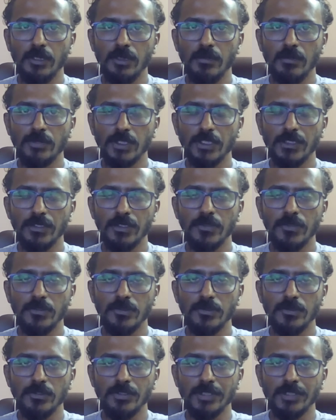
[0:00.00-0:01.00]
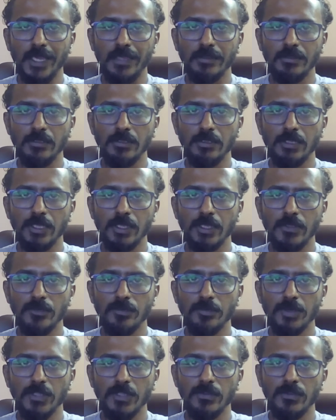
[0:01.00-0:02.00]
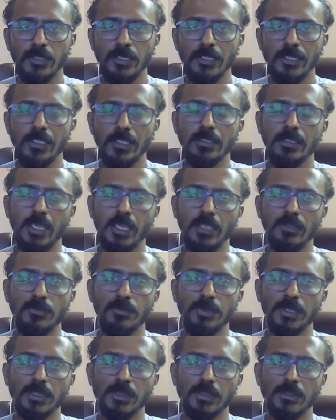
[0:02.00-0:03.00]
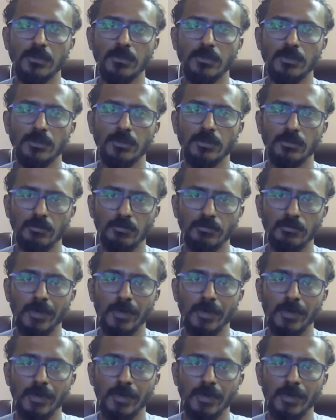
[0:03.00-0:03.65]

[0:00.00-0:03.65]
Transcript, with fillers: in this channel is basically the experiences.